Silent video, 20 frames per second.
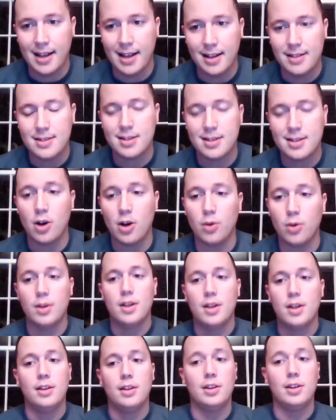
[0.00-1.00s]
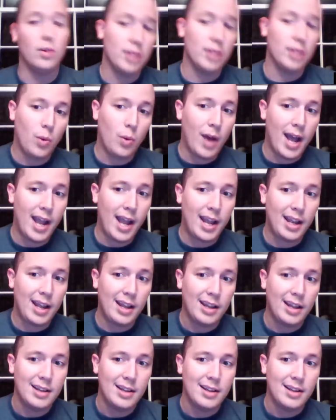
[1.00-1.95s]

And so the only way